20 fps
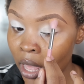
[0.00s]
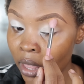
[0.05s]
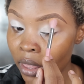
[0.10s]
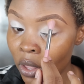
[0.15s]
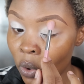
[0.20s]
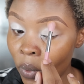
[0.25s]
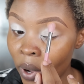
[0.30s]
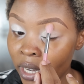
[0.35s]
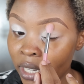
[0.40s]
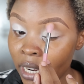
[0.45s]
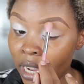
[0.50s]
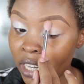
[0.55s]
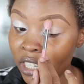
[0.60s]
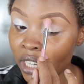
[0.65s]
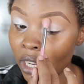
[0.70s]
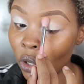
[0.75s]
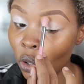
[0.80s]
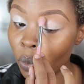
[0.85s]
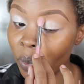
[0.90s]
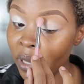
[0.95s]
the white
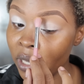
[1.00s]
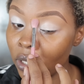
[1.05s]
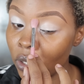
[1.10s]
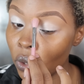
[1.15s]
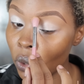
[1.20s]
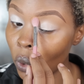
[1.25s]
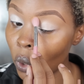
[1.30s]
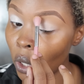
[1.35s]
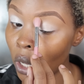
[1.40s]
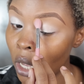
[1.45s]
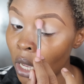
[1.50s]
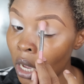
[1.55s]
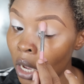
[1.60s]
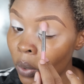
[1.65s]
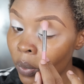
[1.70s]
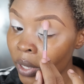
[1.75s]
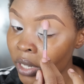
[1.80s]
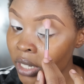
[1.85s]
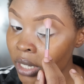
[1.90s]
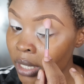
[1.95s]
eyeshadow base. No,
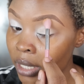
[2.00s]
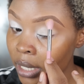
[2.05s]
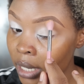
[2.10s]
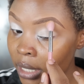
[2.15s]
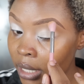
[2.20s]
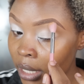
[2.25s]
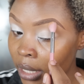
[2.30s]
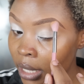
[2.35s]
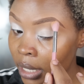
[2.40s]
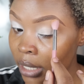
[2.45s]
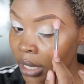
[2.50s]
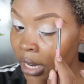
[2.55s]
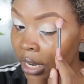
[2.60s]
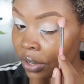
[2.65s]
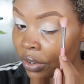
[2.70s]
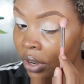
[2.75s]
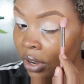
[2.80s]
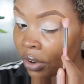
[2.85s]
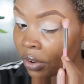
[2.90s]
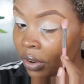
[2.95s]
we're just setting that
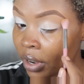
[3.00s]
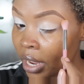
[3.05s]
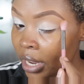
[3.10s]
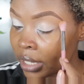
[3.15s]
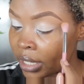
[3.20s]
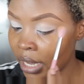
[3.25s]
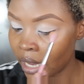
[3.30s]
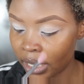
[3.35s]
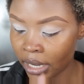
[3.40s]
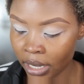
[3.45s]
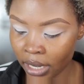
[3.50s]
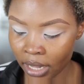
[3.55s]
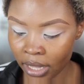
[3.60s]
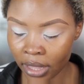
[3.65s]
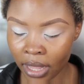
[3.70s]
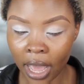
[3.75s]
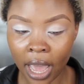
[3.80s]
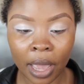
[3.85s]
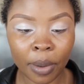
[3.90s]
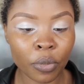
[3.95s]
area right
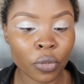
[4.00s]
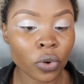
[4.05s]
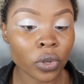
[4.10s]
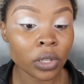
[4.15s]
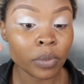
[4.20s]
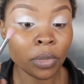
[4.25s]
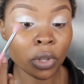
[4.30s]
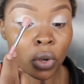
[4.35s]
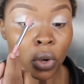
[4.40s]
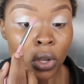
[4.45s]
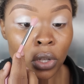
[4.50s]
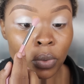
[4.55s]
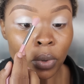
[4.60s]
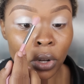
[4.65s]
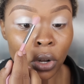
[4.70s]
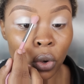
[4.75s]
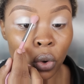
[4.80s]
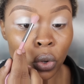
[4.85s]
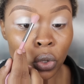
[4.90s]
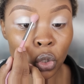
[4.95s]
underneath the eyebrows because
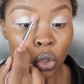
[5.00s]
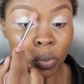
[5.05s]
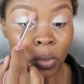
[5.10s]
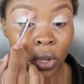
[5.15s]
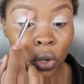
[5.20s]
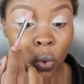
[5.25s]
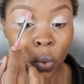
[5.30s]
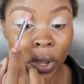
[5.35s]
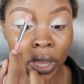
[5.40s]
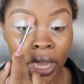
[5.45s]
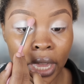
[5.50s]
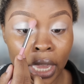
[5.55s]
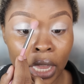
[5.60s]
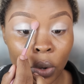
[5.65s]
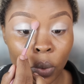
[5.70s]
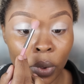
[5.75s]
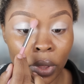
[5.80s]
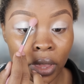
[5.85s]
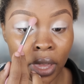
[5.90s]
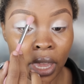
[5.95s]
we're not going to be going
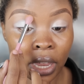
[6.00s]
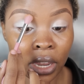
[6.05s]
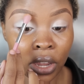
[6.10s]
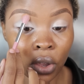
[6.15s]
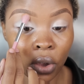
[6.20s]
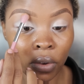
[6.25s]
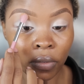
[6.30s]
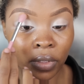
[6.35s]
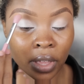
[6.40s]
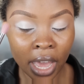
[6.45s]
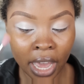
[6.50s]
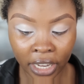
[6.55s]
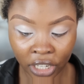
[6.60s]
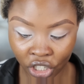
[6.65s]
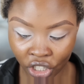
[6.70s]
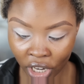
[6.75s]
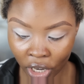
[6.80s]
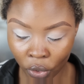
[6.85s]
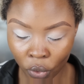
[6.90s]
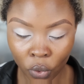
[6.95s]
in with any of the
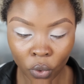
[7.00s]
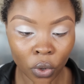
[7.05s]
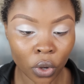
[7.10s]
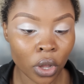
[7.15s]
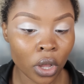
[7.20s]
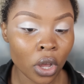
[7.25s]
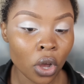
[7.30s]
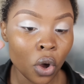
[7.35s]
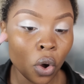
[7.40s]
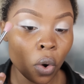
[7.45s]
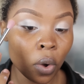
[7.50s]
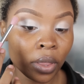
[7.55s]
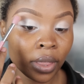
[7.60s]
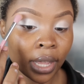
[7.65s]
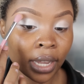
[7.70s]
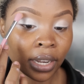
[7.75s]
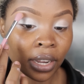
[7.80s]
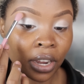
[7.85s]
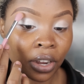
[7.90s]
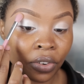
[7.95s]
eyeshadow on
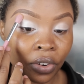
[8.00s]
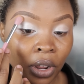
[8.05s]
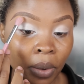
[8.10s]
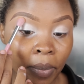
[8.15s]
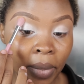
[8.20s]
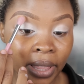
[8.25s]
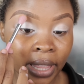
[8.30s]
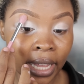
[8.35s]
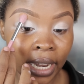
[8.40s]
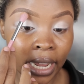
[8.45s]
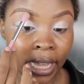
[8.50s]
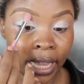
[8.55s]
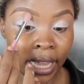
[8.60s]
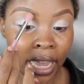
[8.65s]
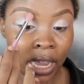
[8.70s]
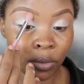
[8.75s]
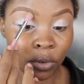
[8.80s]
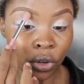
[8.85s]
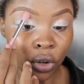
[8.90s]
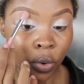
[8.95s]
that area. But then
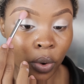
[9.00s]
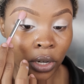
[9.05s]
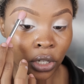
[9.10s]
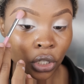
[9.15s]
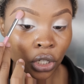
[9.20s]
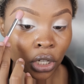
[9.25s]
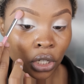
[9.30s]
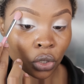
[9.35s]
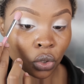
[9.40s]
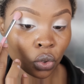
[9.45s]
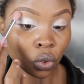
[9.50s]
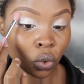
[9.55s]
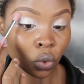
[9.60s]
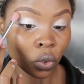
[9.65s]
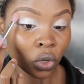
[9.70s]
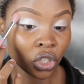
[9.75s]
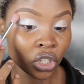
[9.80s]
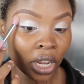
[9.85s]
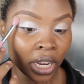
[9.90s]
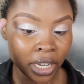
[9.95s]
again, we don't want it to
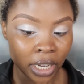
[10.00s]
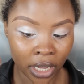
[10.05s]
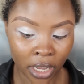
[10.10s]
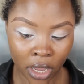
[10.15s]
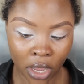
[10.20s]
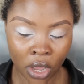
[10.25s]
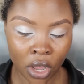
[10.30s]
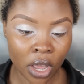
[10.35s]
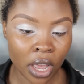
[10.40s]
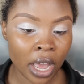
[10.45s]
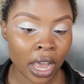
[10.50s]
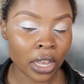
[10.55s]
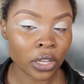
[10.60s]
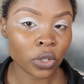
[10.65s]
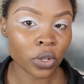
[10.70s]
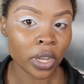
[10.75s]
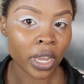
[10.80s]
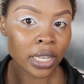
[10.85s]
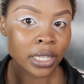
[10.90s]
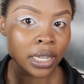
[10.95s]
look shiny.
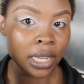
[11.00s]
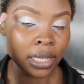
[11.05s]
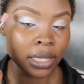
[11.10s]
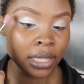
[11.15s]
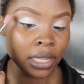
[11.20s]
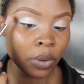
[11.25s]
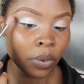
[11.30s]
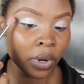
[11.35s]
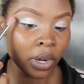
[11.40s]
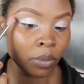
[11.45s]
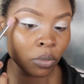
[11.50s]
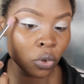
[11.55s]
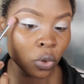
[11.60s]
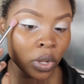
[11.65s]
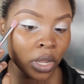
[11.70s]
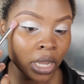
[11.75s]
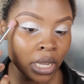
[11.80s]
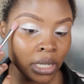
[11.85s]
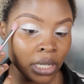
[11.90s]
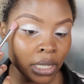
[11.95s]
As you guys can see, what I'm
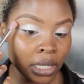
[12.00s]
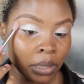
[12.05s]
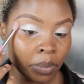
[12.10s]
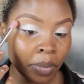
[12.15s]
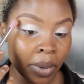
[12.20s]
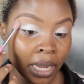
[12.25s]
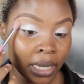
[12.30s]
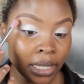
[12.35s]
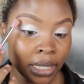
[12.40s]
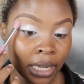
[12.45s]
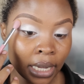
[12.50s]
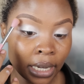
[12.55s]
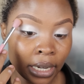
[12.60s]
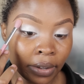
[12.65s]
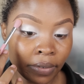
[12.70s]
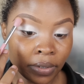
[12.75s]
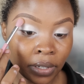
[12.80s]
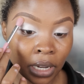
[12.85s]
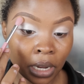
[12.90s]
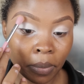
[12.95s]
doing is just patting,
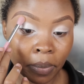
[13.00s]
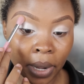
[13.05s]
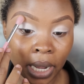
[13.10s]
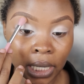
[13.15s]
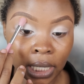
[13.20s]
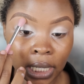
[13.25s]
lifting